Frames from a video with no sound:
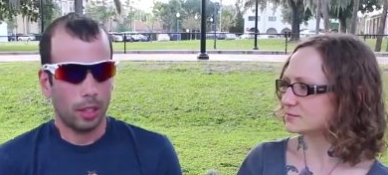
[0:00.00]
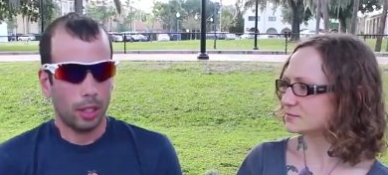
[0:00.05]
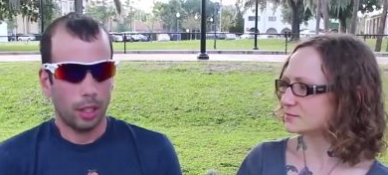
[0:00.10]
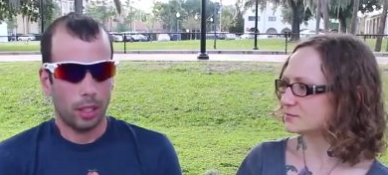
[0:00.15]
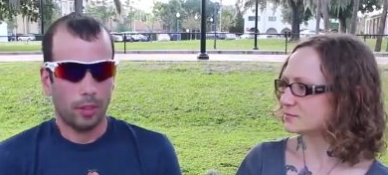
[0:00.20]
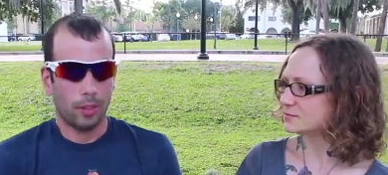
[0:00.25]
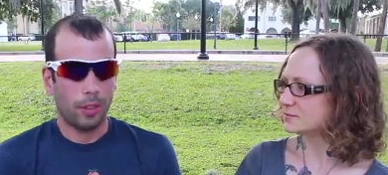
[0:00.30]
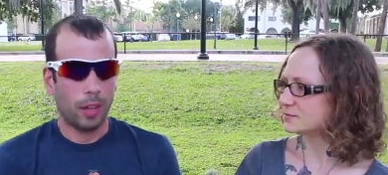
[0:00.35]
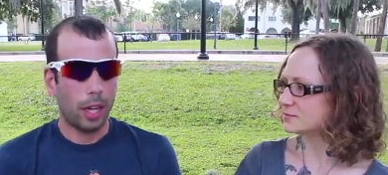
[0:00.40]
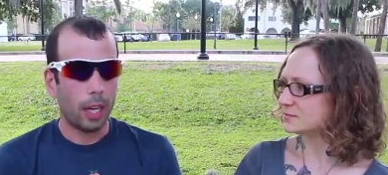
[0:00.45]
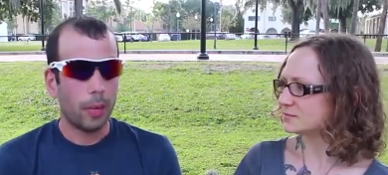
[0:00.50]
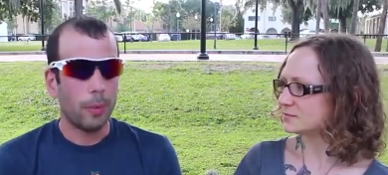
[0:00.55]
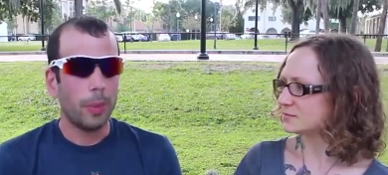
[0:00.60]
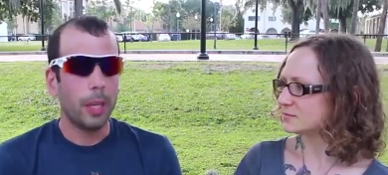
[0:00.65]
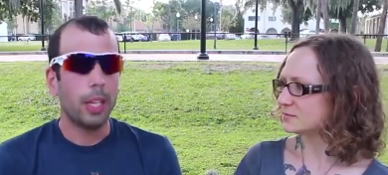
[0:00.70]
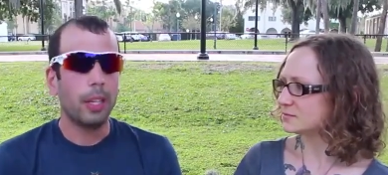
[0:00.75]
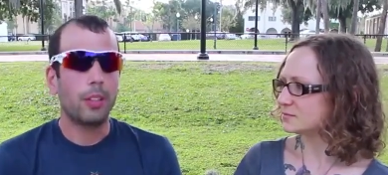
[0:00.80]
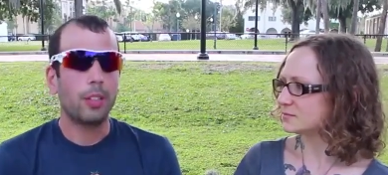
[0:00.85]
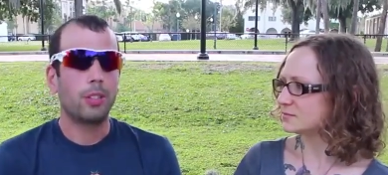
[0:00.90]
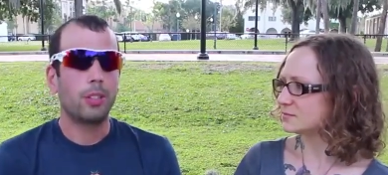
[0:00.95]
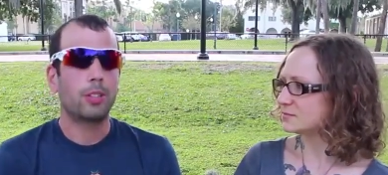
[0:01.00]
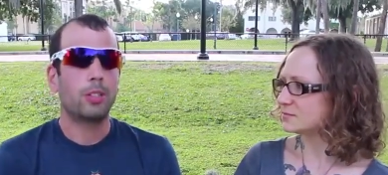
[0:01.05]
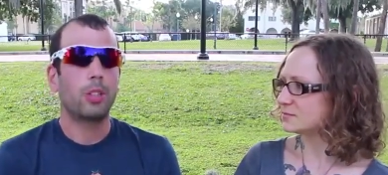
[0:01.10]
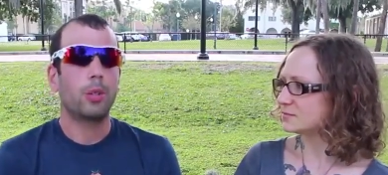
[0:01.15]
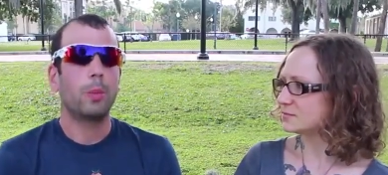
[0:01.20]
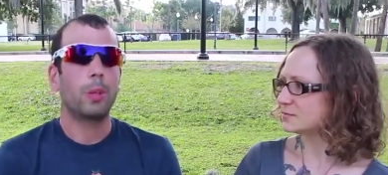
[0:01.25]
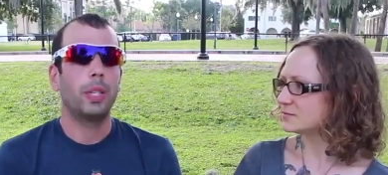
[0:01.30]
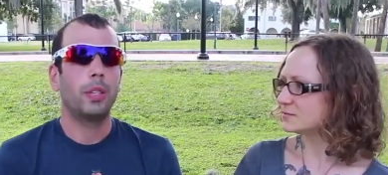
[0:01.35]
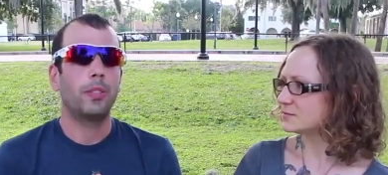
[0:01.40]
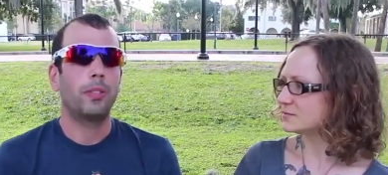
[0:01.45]
Speaker 1: the environment, there's
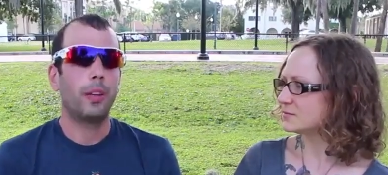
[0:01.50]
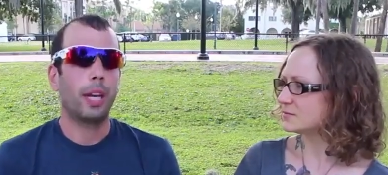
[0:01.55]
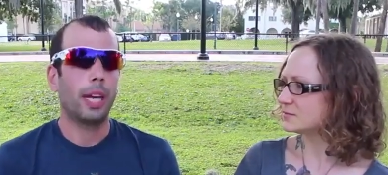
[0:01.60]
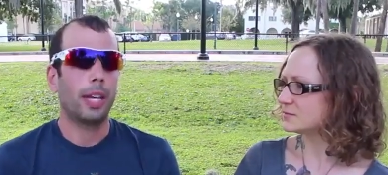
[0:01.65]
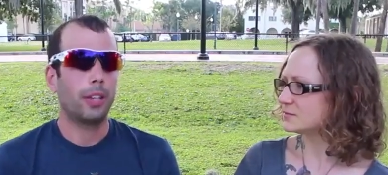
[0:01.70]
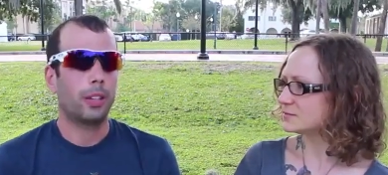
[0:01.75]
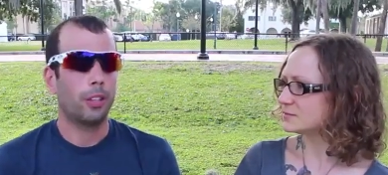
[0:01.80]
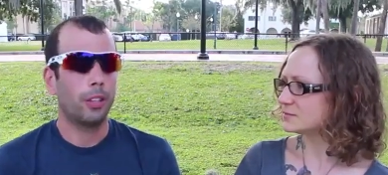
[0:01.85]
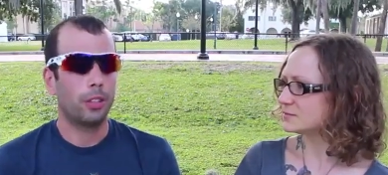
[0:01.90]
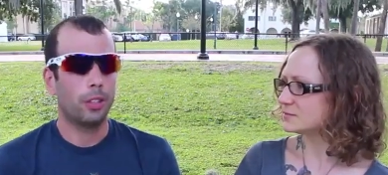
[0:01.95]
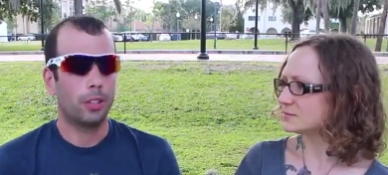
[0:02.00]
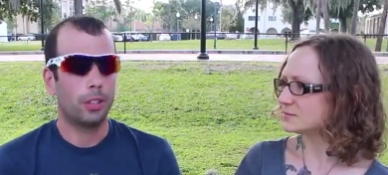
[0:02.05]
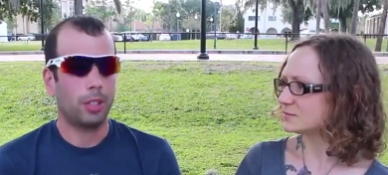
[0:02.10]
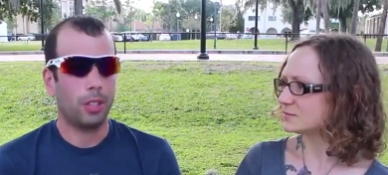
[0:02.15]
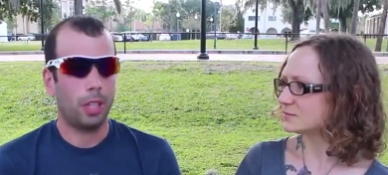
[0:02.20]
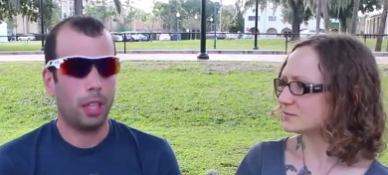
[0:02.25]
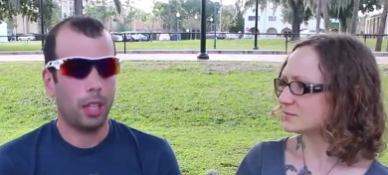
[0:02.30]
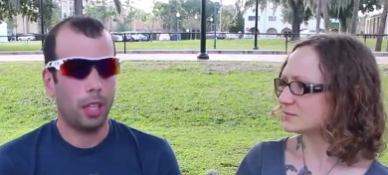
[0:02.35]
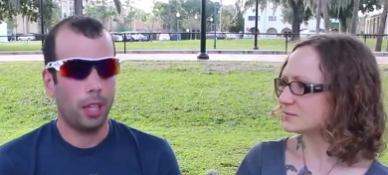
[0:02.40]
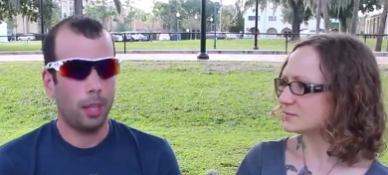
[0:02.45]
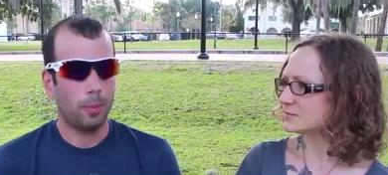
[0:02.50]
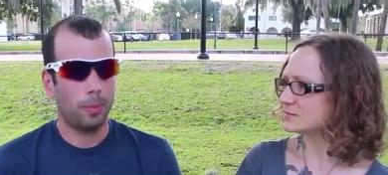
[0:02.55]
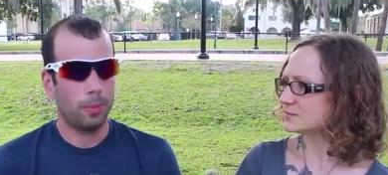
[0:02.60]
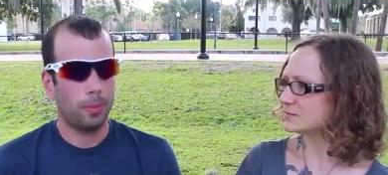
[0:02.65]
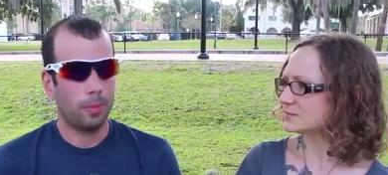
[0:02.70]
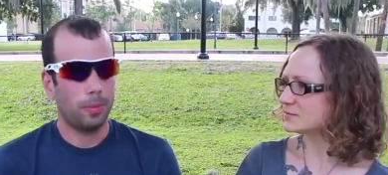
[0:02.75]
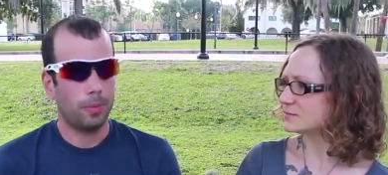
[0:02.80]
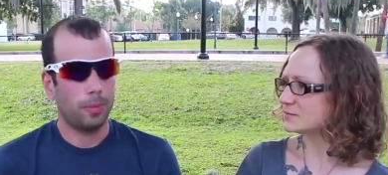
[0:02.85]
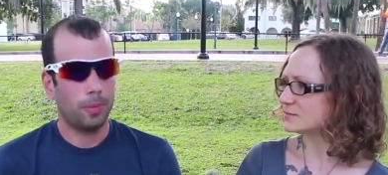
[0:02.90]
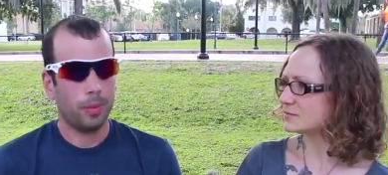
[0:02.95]
so many factors um,
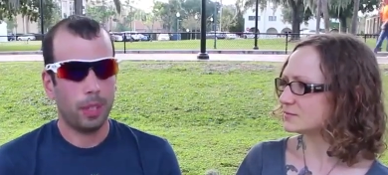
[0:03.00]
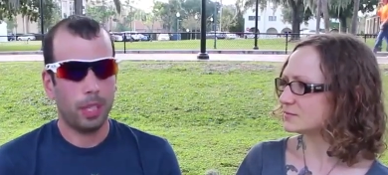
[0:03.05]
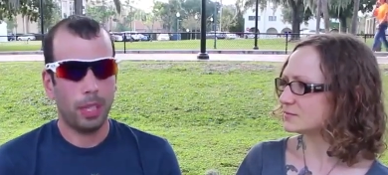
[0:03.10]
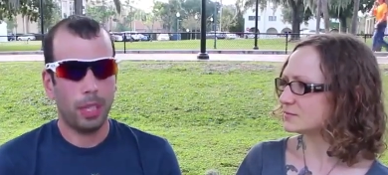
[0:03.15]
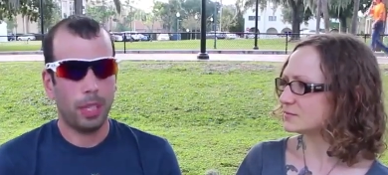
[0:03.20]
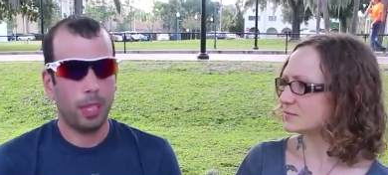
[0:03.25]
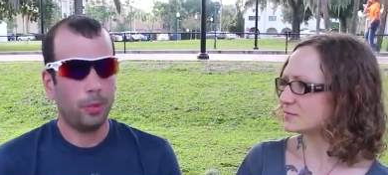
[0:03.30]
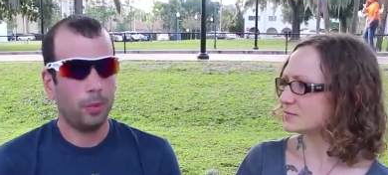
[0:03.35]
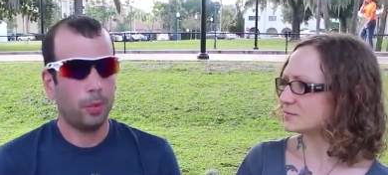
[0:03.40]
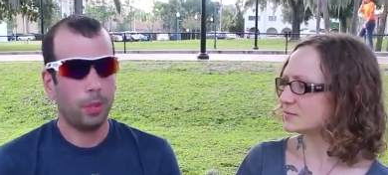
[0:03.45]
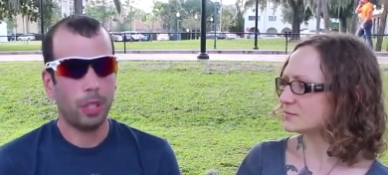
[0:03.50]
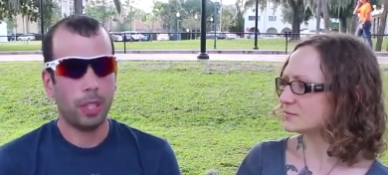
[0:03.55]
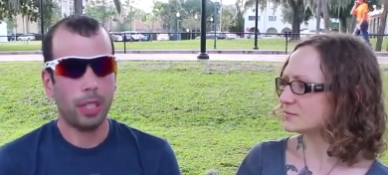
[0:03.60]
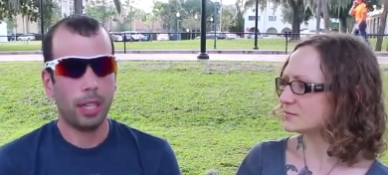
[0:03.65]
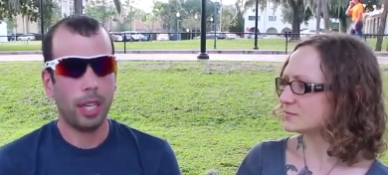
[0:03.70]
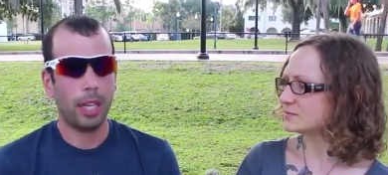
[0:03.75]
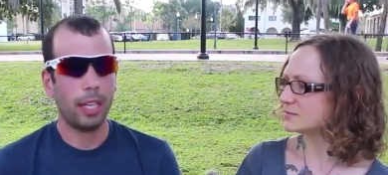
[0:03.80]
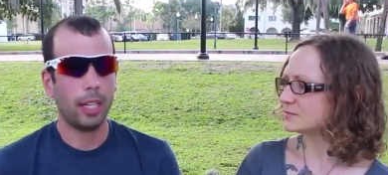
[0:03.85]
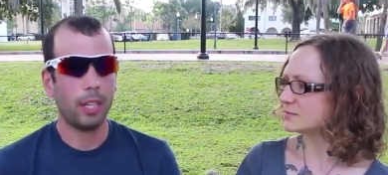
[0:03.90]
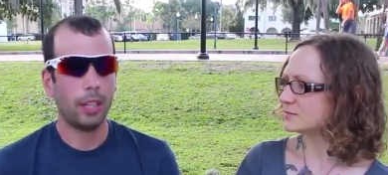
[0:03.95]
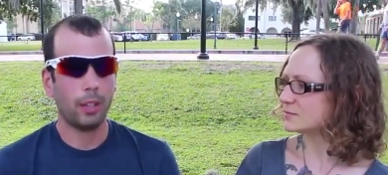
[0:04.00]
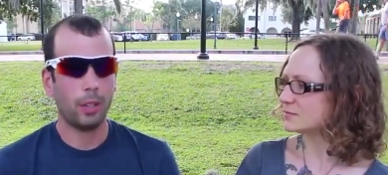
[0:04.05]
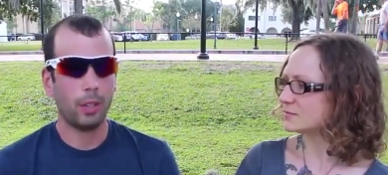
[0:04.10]
and really any